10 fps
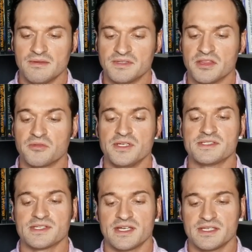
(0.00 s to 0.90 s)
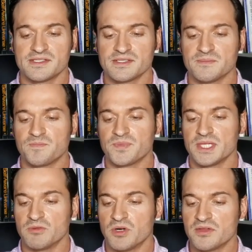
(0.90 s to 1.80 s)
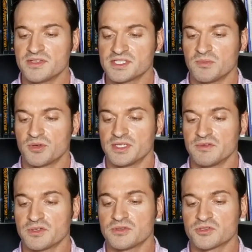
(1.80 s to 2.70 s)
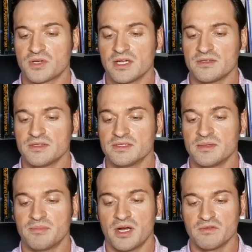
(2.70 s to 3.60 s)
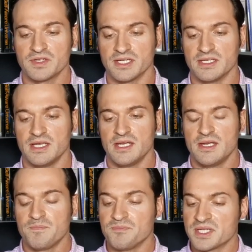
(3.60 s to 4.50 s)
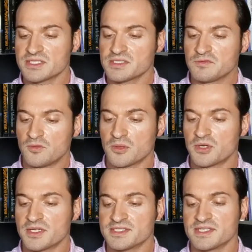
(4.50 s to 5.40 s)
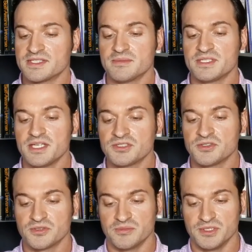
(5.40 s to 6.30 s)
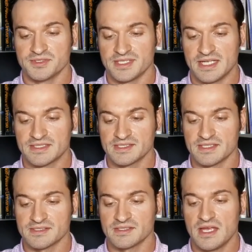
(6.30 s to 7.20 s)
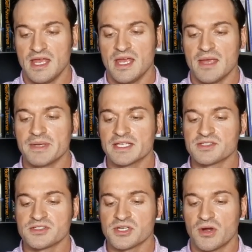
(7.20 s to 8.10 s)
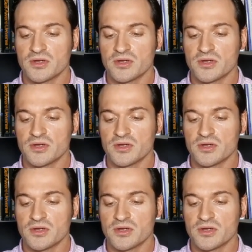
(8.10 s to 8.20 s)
53 says wealth is a more difficult trial than poverty, because the former is a temptation to abuse in excess, and because it is